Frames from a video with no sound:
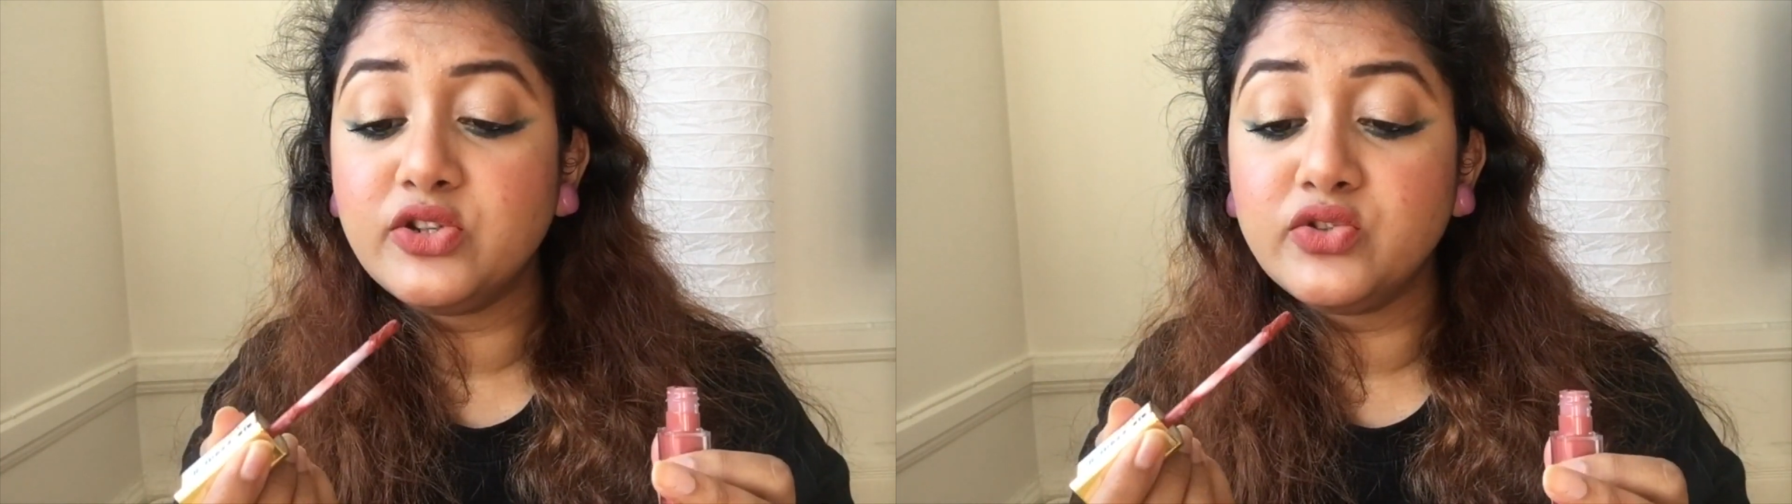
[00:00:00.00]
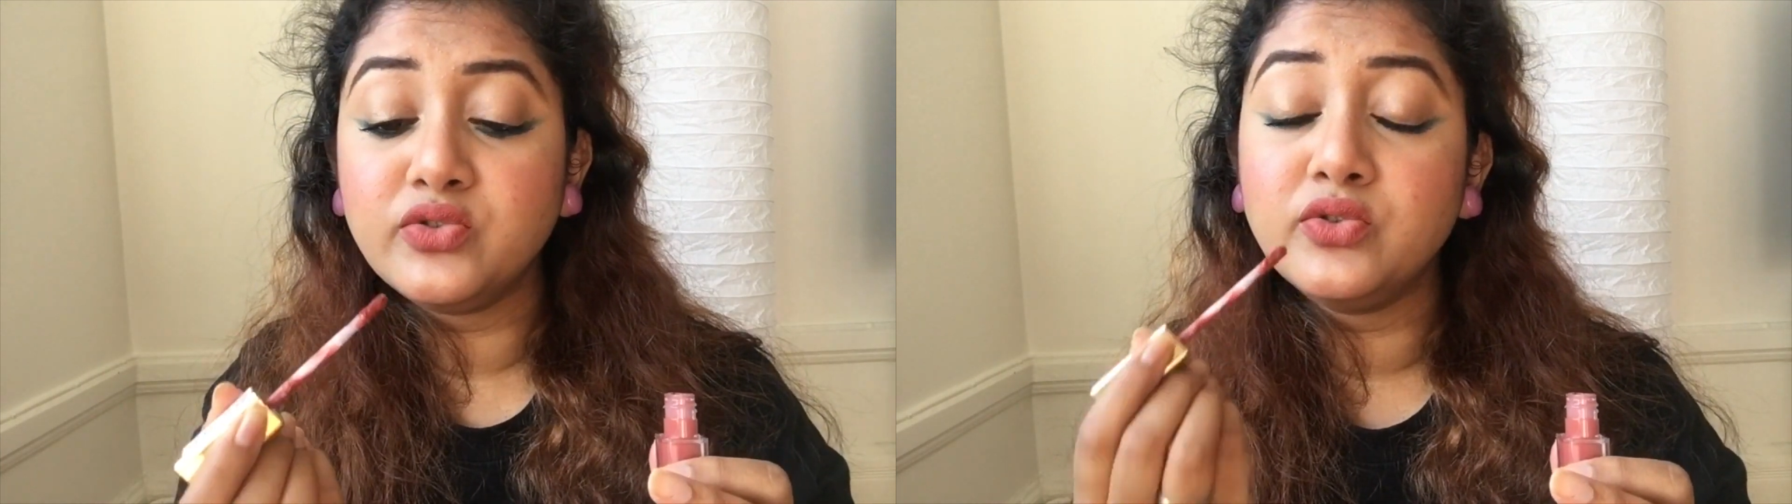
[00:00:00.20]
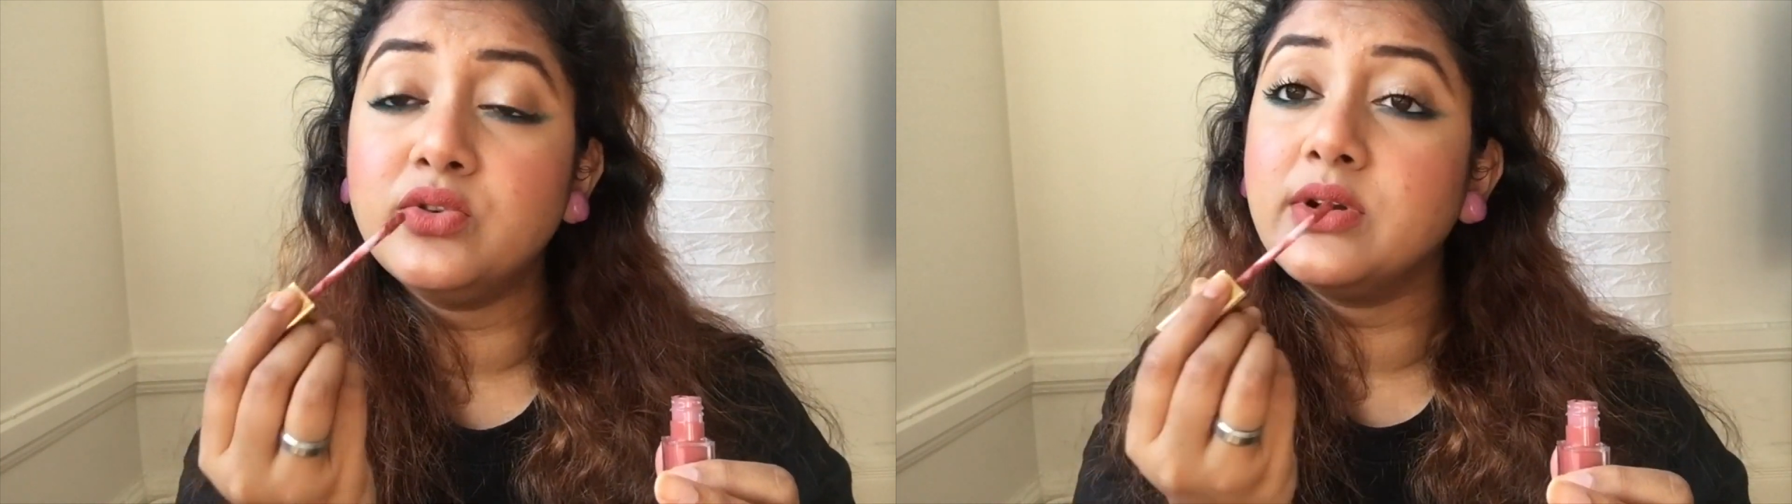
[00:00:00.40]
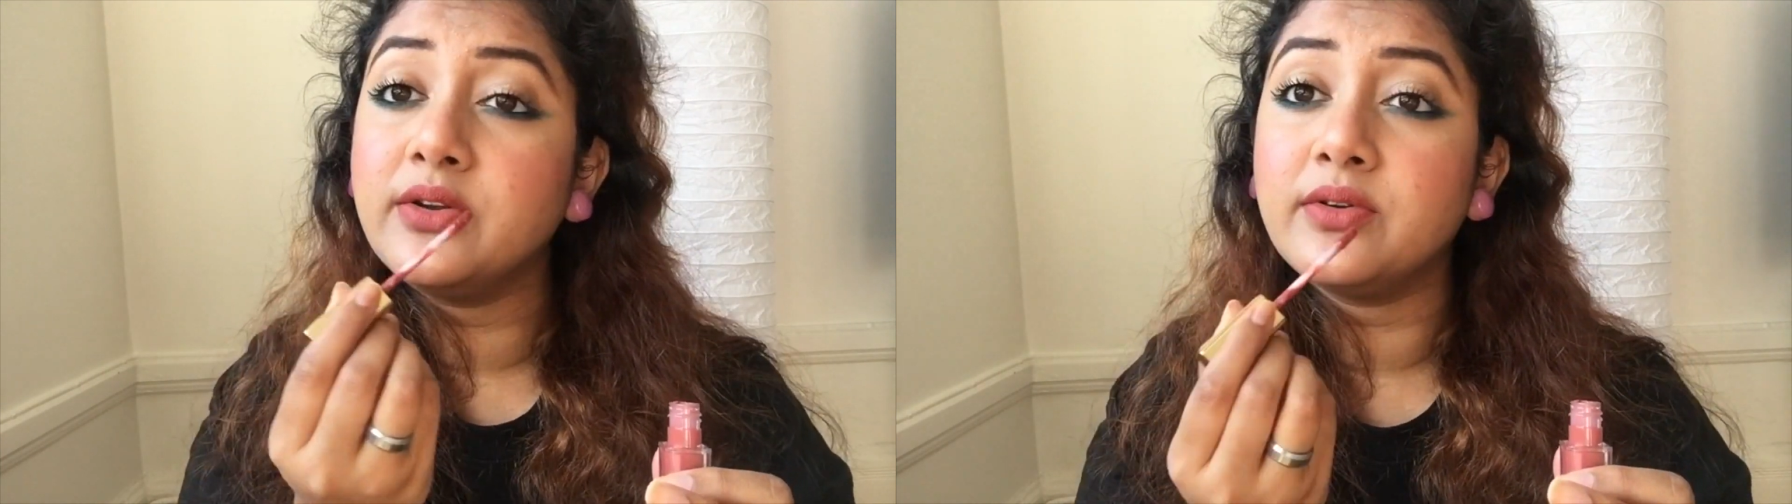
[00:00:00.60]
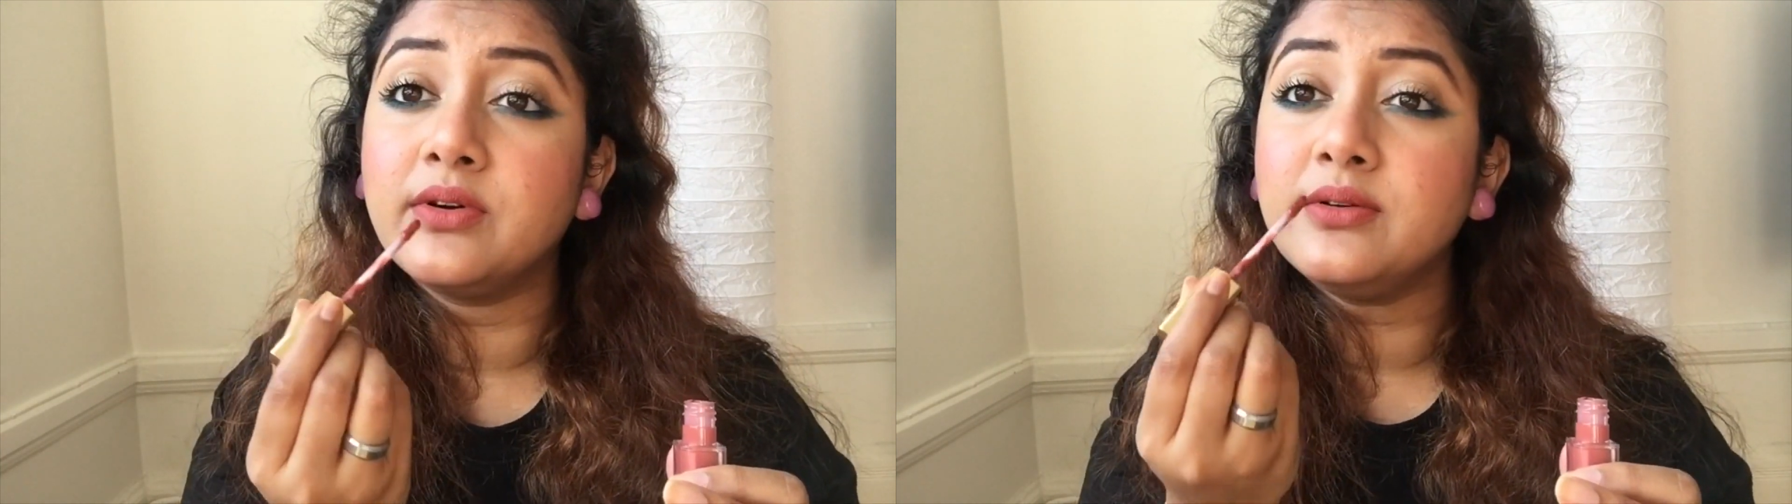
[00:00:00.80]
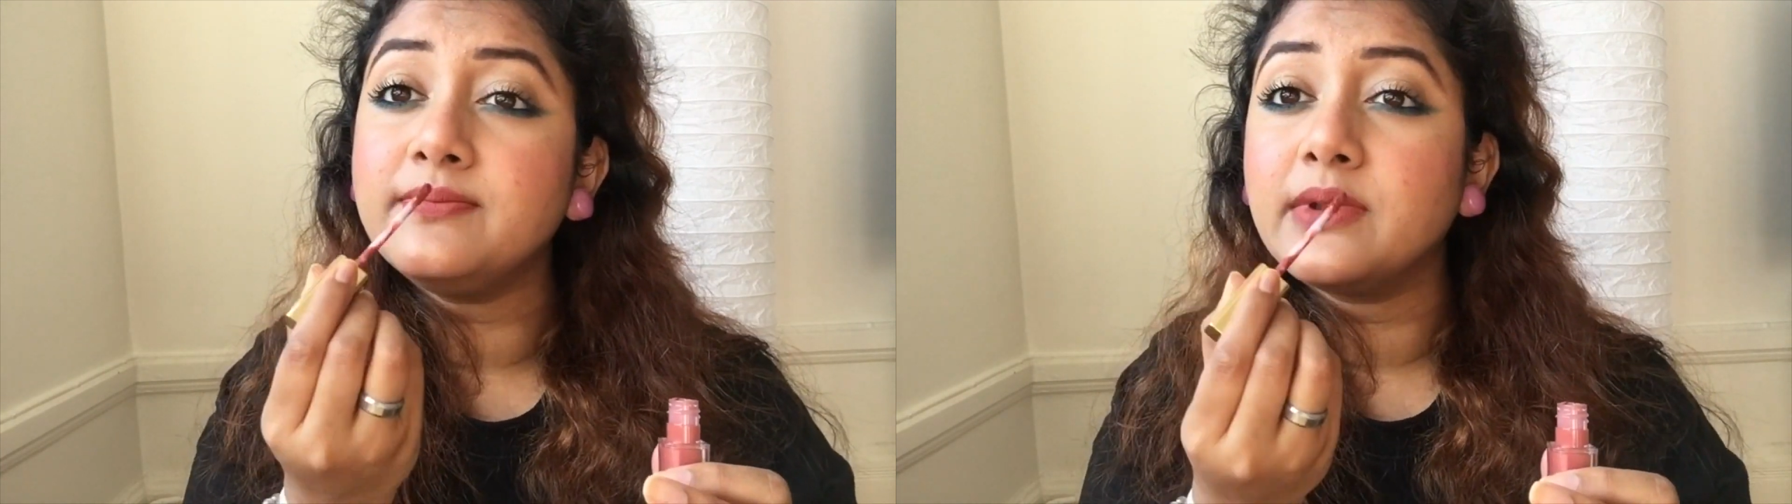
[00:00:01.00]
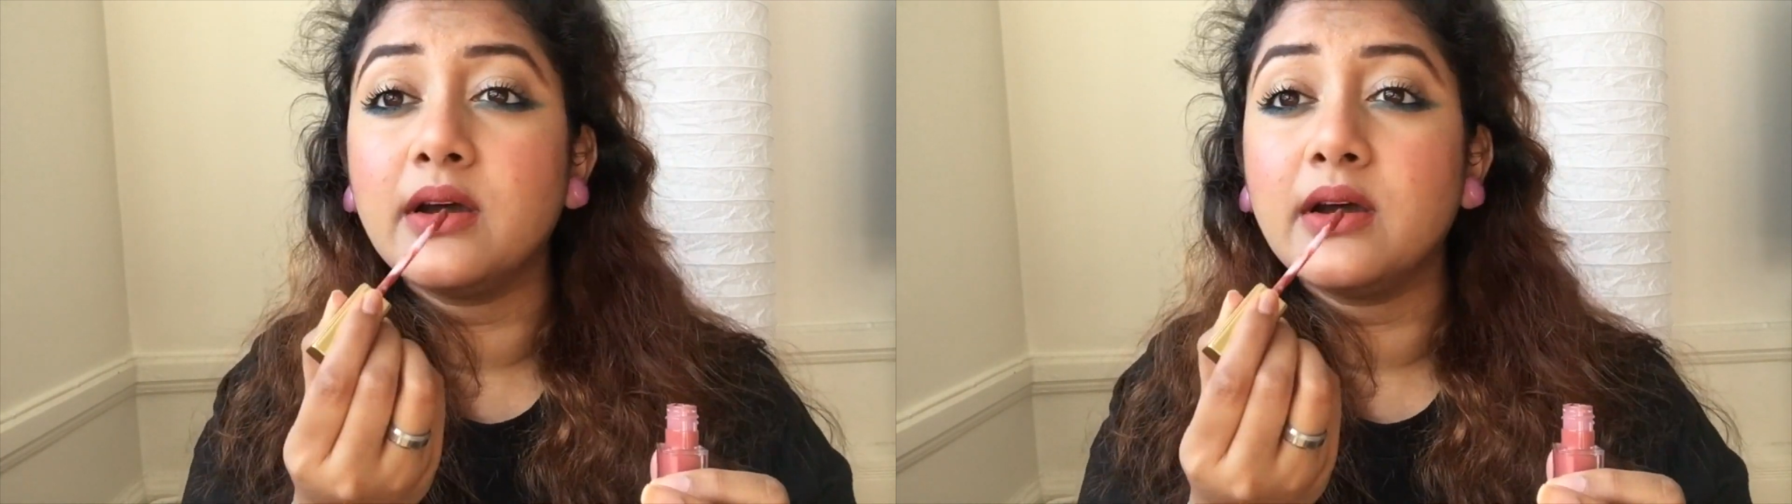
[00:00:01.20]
to, you know,